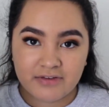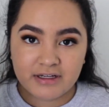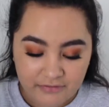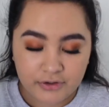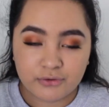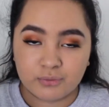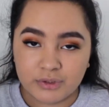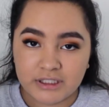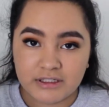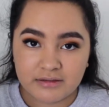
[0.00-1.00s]
I've heard
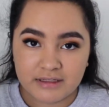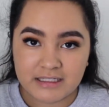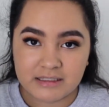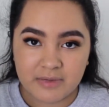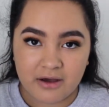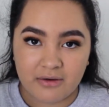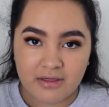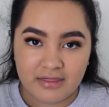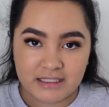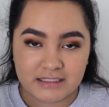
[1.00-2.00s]
really good things
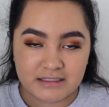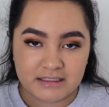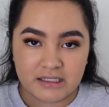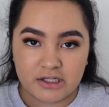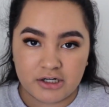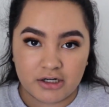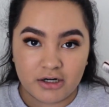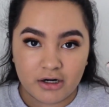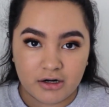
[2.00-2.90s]
about this concealer.